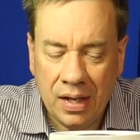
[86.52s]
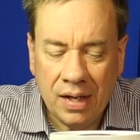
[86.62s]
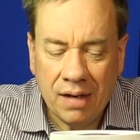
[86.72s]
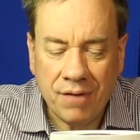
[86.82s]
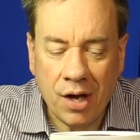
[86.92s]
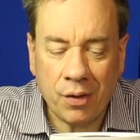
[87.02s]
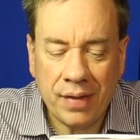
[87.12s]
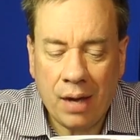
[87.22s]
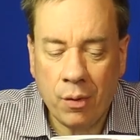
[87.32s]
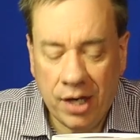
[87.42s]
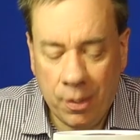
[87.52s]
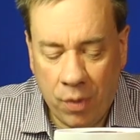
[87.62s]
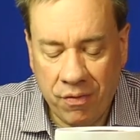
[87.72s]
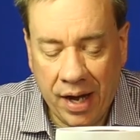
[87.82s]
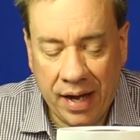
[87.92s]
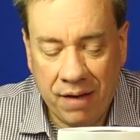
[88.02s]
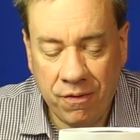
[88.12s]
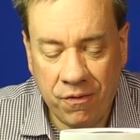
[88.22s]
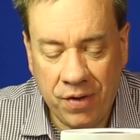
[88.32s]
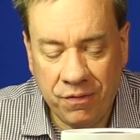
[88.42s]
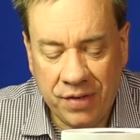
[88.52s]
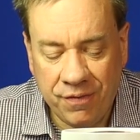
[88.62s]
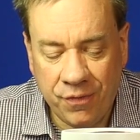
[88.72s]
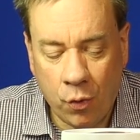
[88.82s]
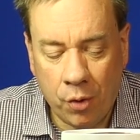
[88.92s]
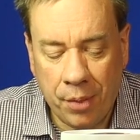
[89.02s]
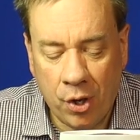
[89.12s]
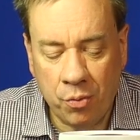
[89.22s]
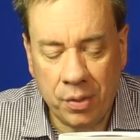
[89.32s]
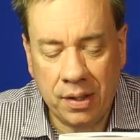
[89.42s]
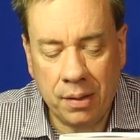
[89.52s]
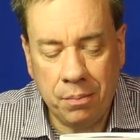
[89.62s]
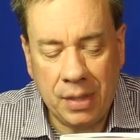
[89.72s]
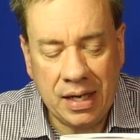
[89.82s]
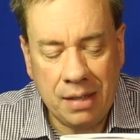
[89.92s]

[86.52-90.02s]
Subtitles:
Following that one up, we've got a 54 Bowman Mickey